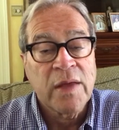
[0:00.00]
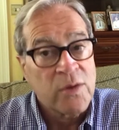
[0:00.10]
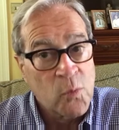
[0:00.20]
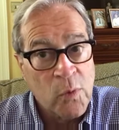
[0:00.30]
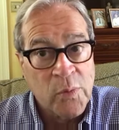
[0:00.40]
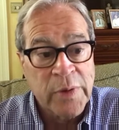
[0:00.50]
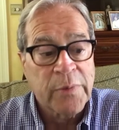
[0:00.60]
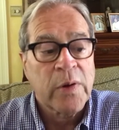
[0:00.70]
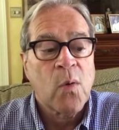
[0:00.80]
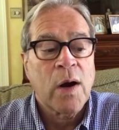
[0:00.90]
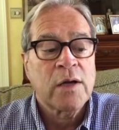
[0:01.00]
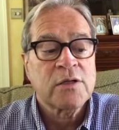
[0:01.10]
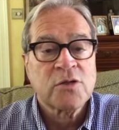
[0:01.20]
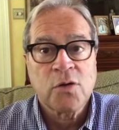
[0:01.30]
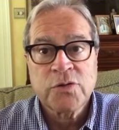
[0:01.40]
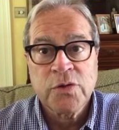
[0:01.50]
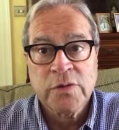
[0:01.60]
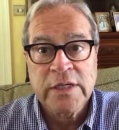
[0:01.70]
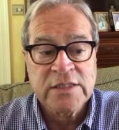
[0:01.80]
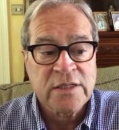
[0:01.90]
You will be required to social
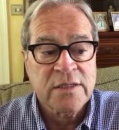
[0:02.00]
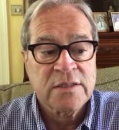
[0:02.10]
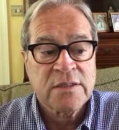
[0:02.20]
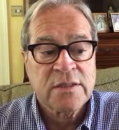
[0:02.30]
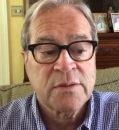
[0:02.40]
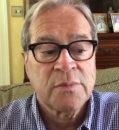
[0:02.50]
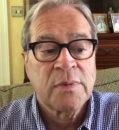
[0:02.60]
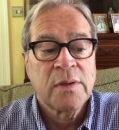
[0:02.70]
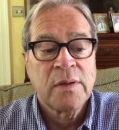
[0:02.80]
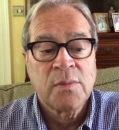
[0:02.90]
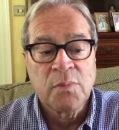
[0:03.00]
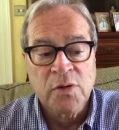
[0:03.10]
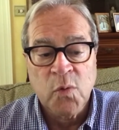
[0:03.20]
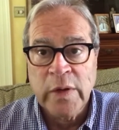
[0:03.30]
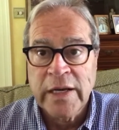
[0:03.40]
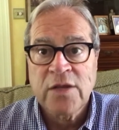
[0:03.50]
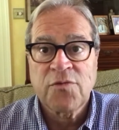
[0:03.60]
distance between each